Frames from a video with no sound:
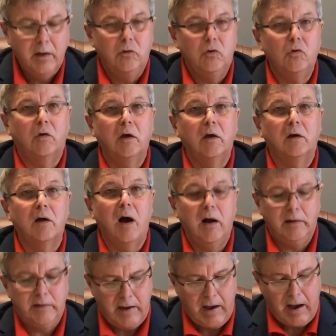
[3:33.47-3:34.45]
You can
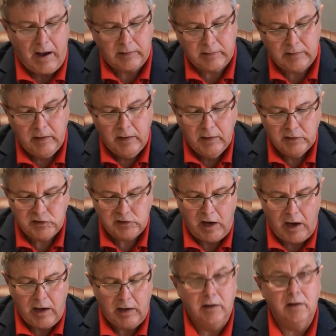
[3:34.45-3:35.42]
contact
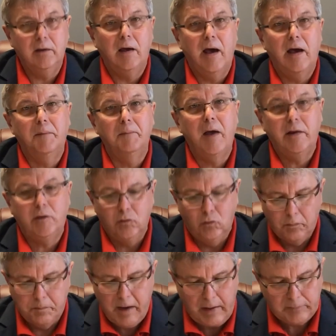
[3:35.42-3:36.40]
Shannon at
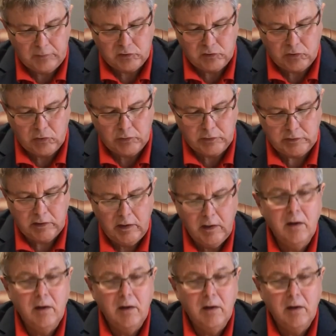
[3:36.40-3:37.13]
Emmanuel Baptist Church.